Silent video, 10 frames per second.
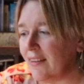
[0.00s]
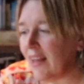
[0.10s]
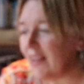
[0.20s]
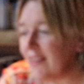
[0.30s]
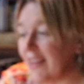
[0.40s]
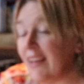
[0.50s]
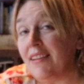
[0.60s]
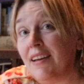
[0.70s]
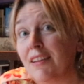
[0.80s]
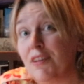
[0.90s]
and
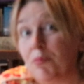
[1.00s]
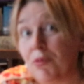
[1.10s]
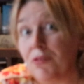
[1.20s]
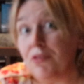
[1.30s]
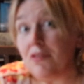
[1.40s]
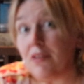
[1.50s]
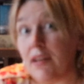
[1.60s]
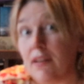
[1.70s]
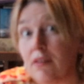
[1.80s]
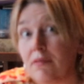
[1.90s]
another
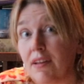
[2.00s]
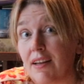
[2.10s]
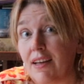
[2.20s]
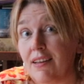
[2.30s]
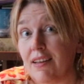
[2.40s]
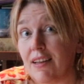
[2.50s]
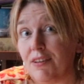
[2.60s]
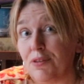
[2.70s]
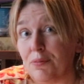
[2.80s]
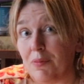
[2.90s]
portrait of the lady
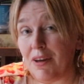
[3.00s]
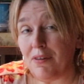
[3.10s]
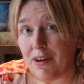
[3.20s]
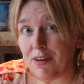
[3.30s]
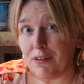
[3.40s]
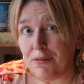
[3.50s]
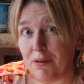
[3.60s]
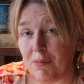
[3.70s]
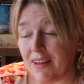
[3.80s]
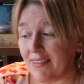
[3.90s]
that you may recall
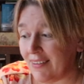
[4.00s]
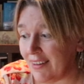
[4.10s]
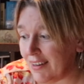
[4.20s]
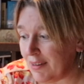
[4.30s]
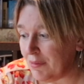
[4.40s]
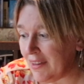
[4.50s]
from last time,